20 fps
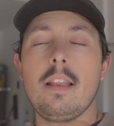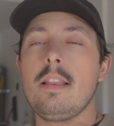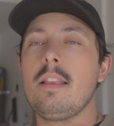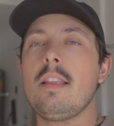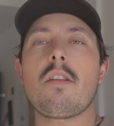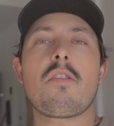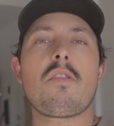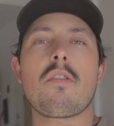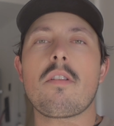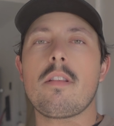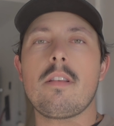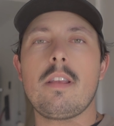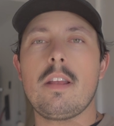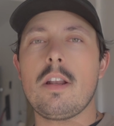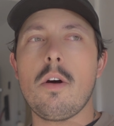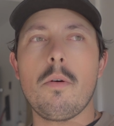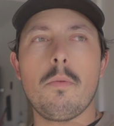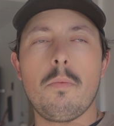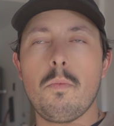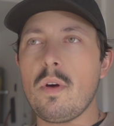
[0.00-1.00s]
this is, you
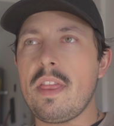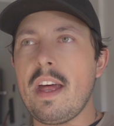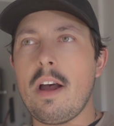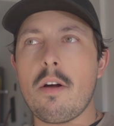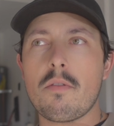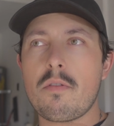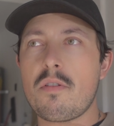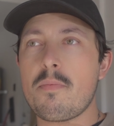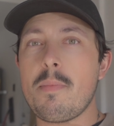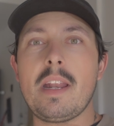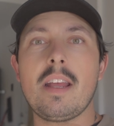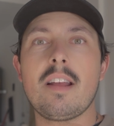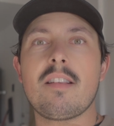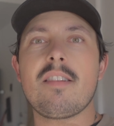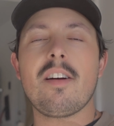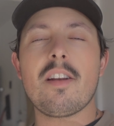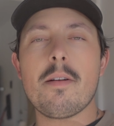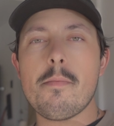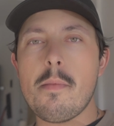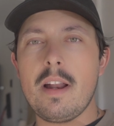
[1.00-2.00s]
know, without spending a
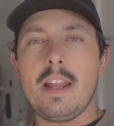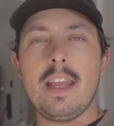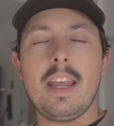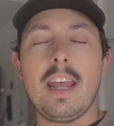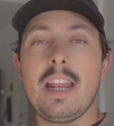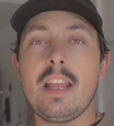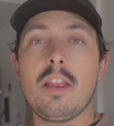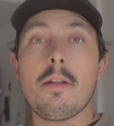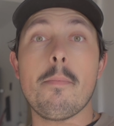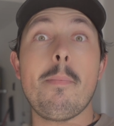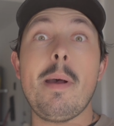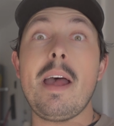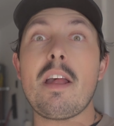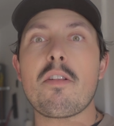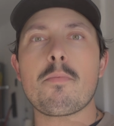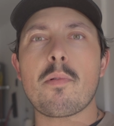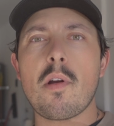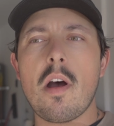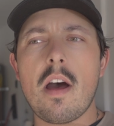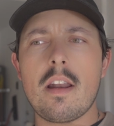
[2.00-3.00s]
ton of money getting the
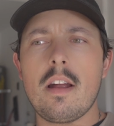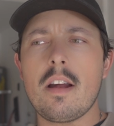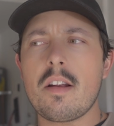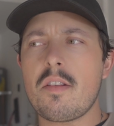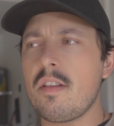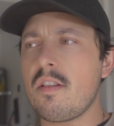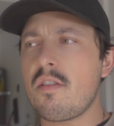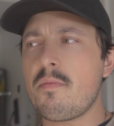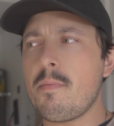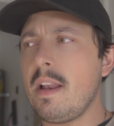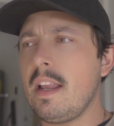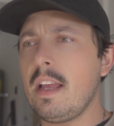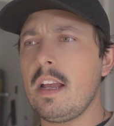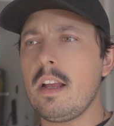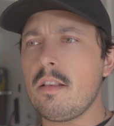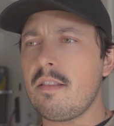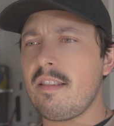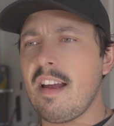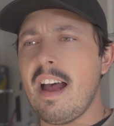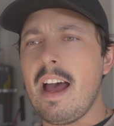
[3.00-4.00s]
best products and
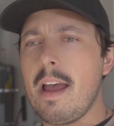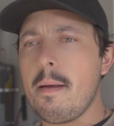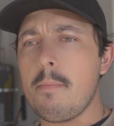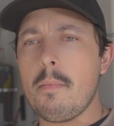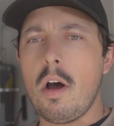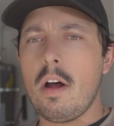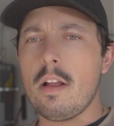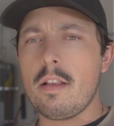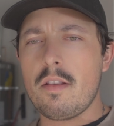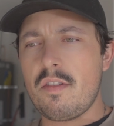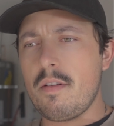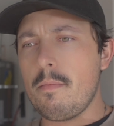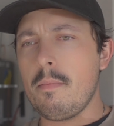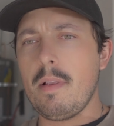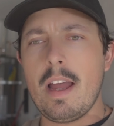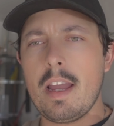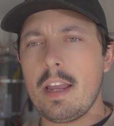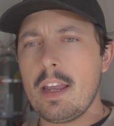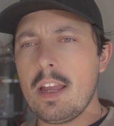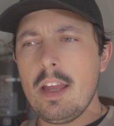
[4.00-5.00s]
spending time on some
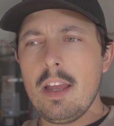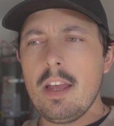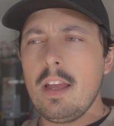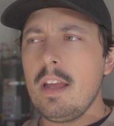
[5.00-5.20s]
like,